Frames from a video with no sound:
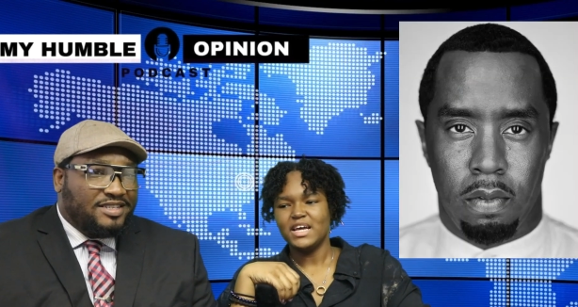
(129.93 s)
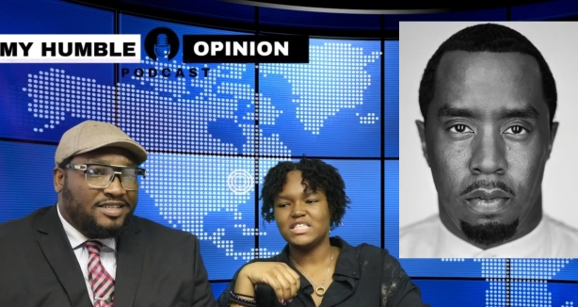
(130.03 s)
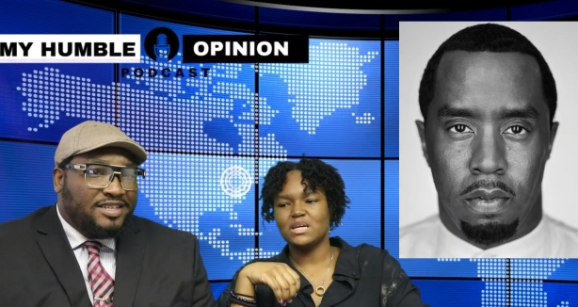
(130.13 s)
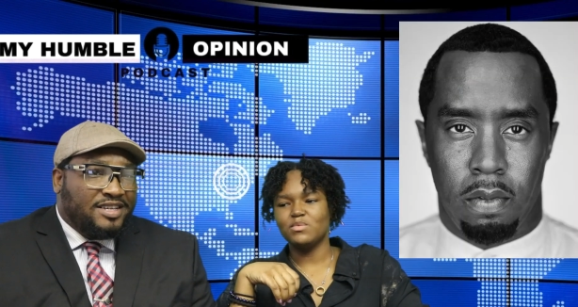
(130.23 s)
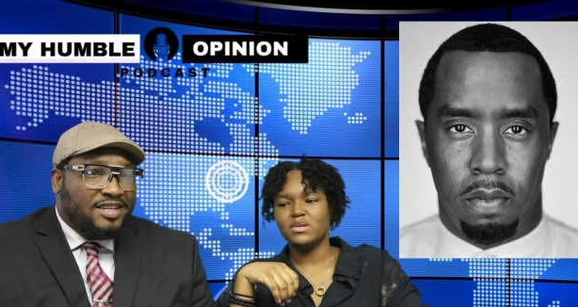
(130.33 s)
Speaker 1: and
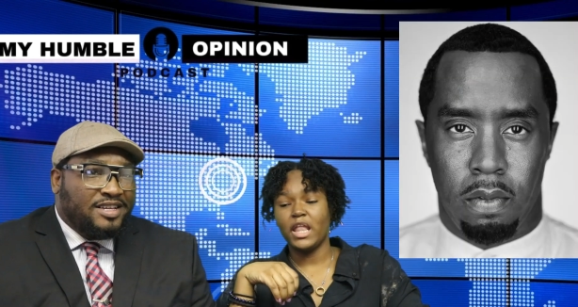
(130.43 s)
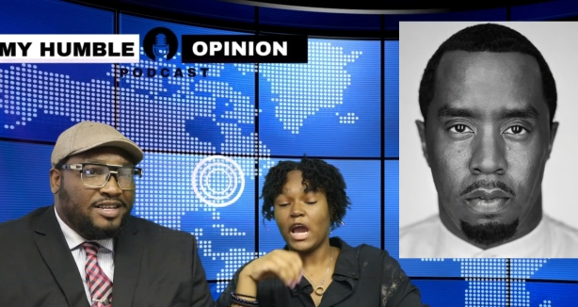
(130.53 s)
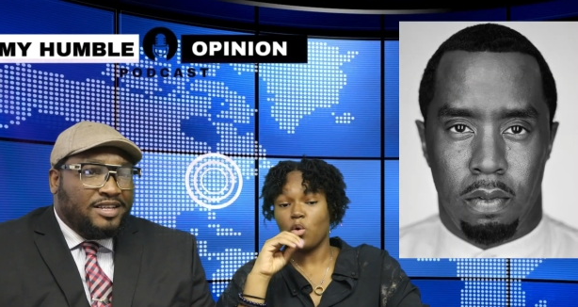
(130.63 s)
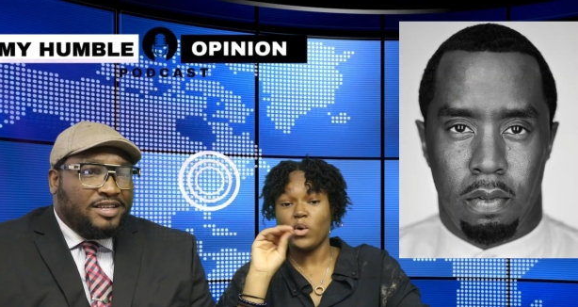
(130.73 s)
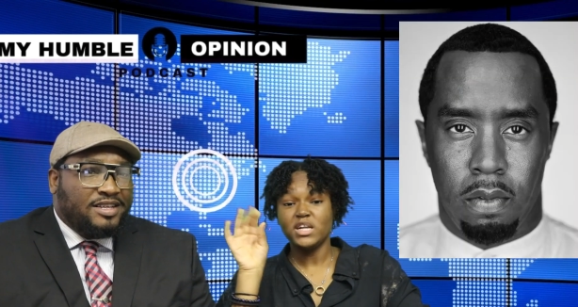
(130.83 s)
someone like
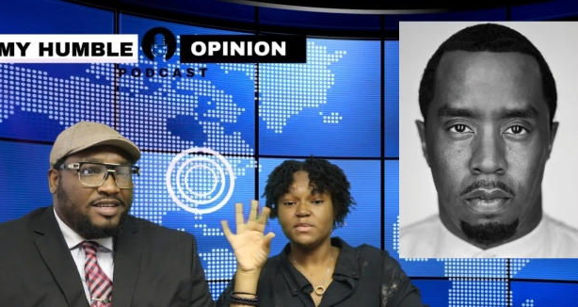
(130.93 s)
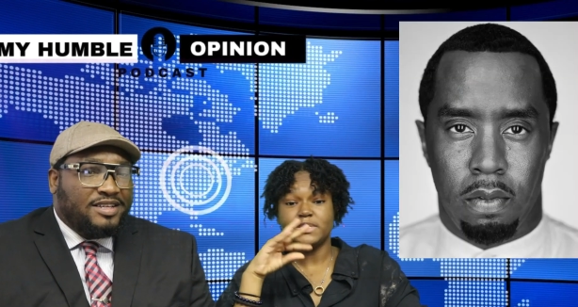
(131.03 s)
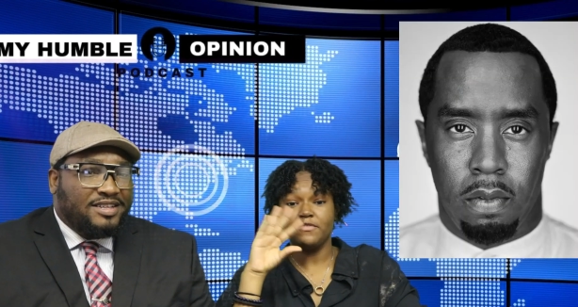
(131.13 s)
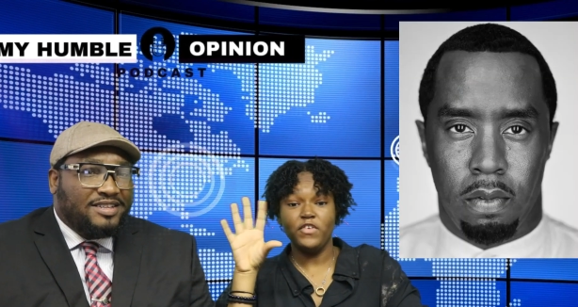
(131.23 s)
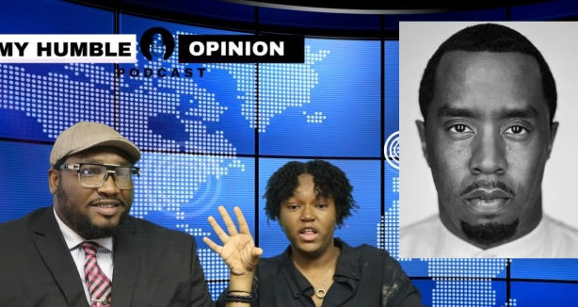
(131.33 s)
a random
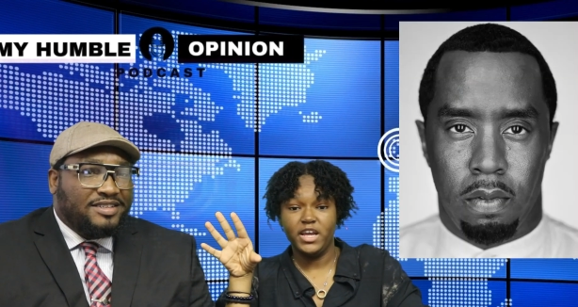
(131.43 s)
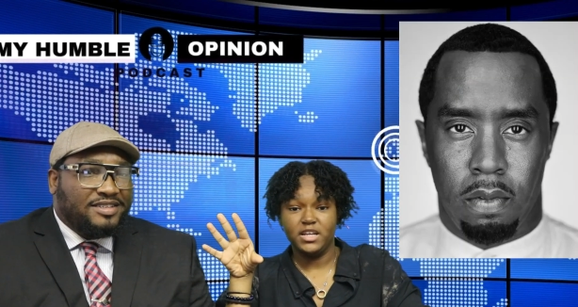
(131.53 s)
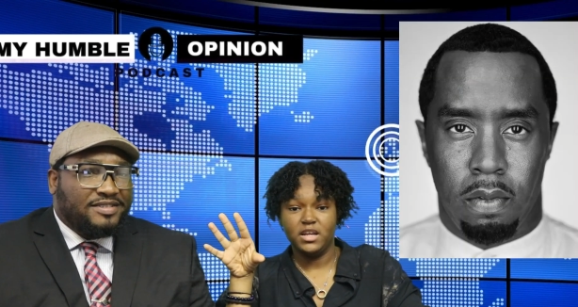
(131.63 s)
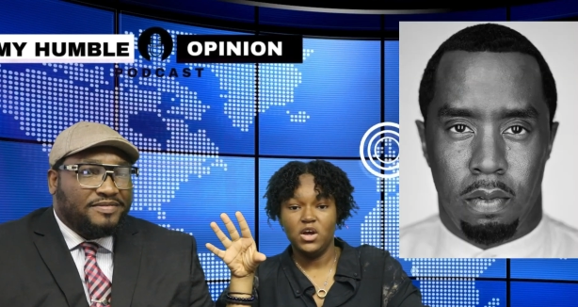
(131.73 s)
civilian